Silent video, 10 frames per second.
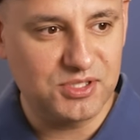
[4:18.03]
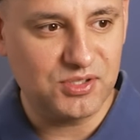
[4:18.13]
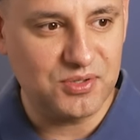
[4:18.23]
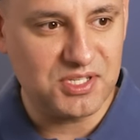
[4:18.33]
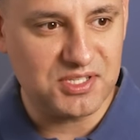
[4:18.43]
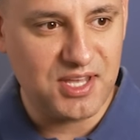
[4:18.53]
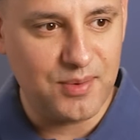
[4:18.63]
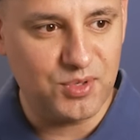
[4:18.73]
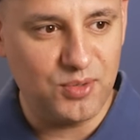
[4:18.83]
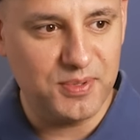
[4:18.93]
So it says
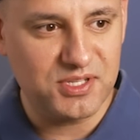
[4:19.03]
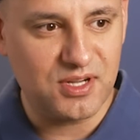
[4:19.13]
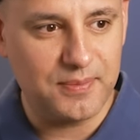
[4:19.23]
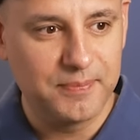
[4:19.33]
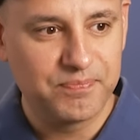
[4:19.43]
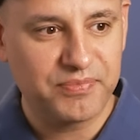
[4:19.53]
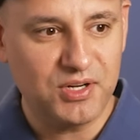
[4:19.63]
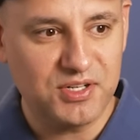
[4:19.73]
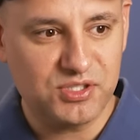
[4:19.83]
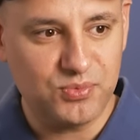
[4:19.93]
camera opens up
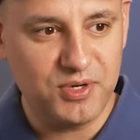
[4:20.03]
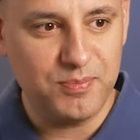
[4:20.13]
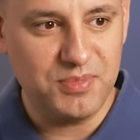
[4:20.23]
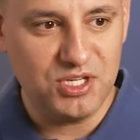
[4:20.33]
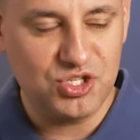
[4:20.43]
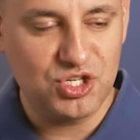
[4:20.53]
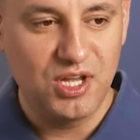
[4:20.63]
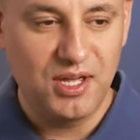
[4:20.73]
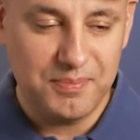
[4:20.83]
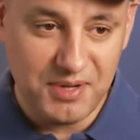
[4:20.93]
on a serene beach
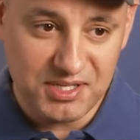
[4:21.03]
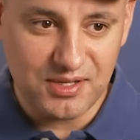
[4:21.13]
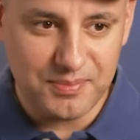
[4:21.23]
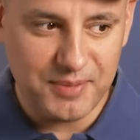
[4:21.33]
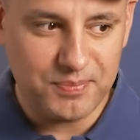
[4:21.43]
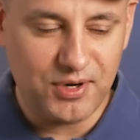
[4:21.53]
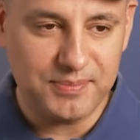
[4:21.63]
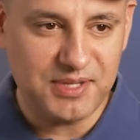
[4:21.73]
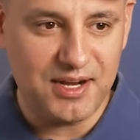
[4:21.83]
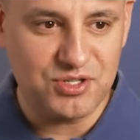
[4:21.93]
based on my
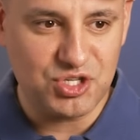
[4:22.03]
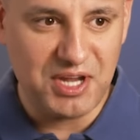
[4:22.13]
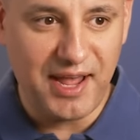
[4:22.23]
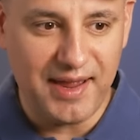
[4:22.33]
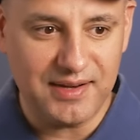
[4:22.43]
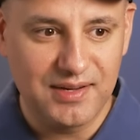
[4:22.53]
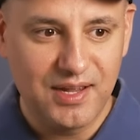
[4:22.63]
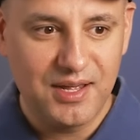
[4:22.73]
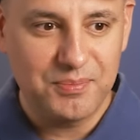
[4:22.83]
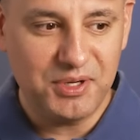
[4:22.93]
prompt that I just had,
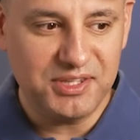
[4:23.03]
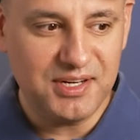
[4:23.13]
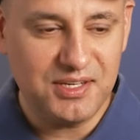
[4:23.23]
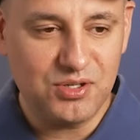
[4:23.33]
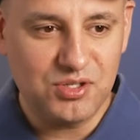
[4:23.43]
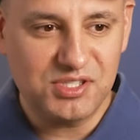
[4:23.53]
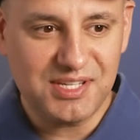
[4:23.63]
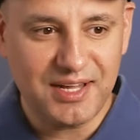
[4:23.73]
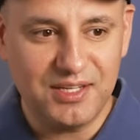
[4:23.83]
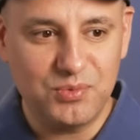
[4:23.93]
but then you could
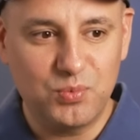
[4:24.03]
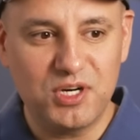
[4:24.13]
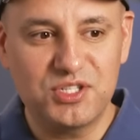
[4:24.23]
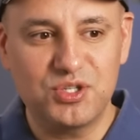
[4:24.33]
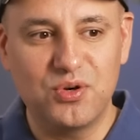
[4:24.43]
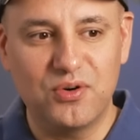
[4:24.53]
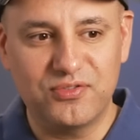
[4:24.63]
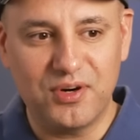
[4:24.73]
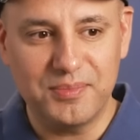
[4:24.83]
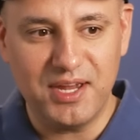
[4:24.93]
tell it where to go
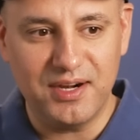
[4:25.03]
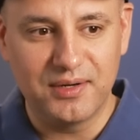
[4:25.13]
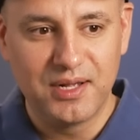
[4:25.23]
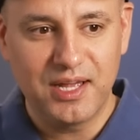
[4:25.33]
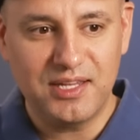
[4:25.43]
from there.